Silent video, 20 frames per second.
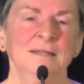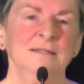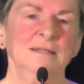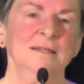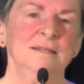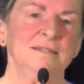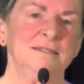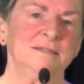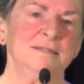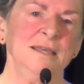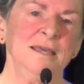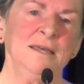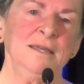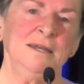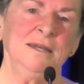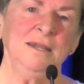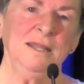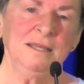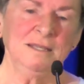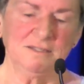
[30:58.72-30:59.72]

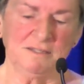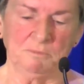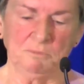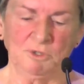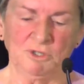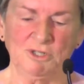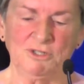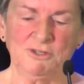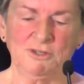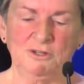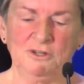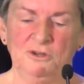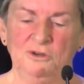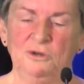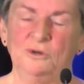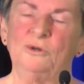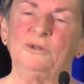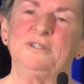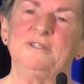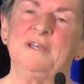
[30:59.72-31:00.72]
Sen is a person
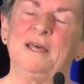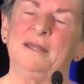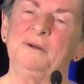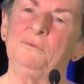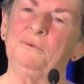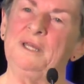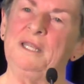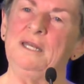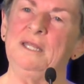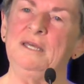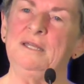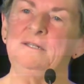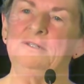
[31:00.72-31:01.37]
who said we need